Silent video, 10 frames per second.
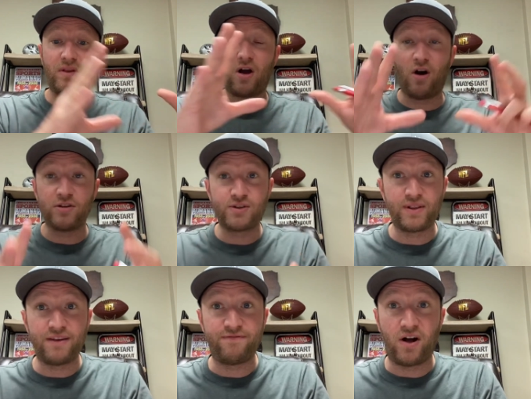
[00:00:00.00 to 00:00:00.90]
Also,
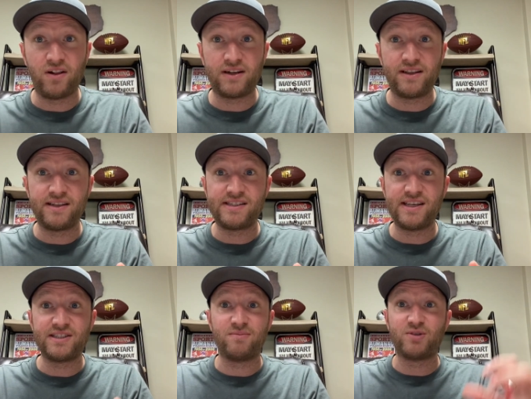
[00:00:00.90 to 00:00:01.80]
they fall under the
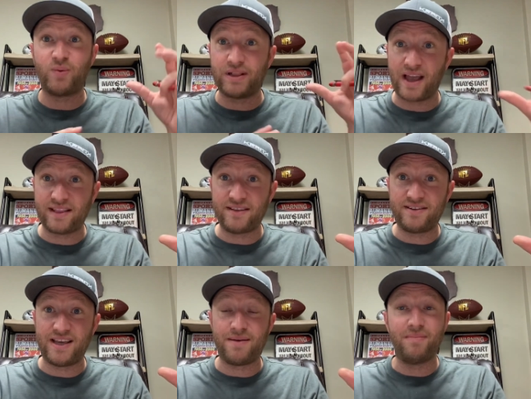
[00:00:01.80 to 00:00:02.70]
system. So we like the
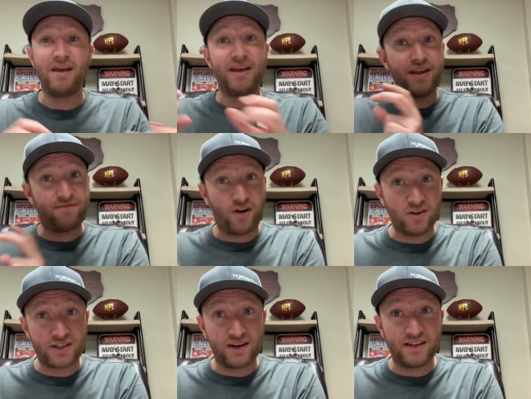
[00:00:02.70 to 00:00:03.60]
team. It
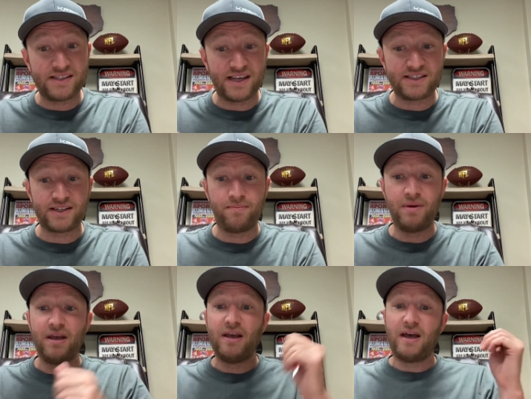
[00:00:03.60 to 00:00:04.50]
falls under the system.
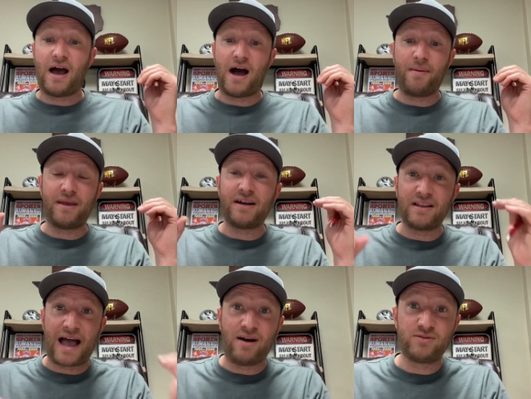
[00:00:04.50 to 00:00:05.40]
Um, it
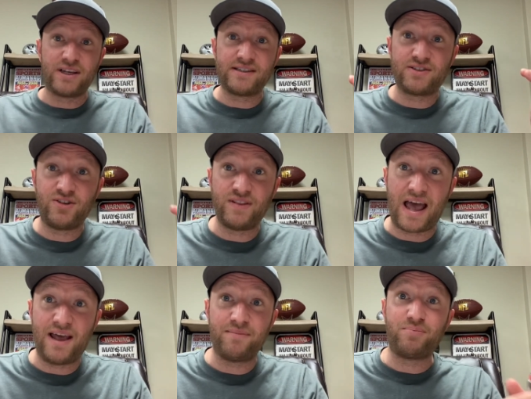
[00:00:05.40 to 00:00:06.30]
allows us to
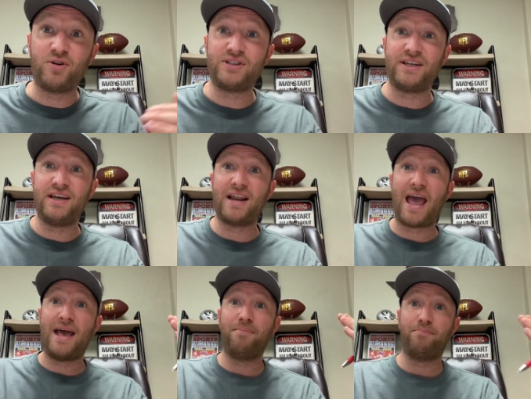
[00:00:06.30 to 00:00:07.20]
then proceed
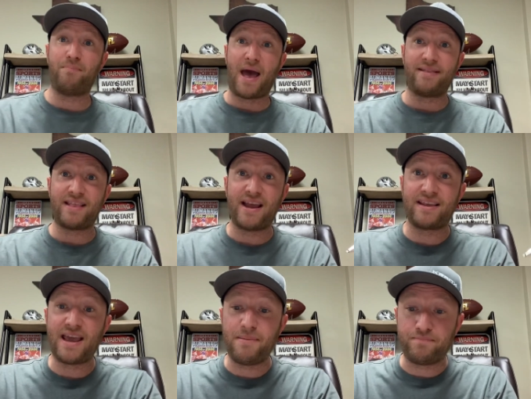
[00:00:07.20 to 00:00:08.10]
and bet that
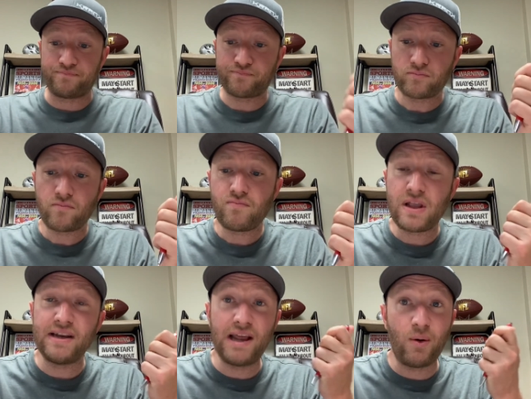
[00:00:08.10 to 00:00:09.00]
game.
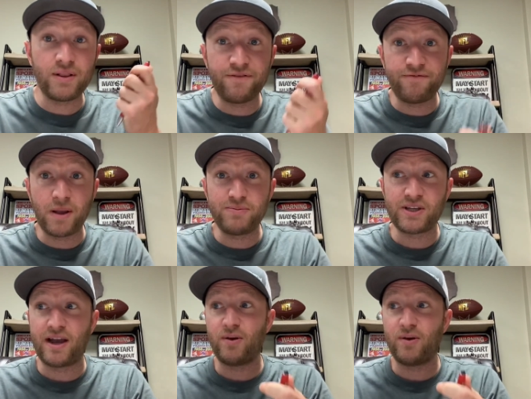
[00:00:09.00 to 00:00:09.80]
Now, on the flip side,